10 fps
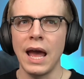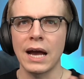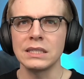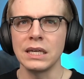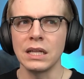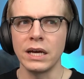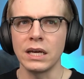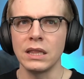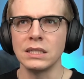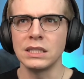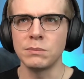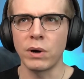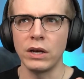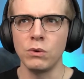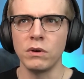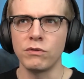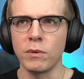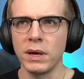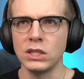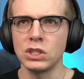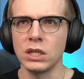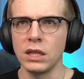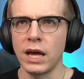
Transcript: acting like this is brand new information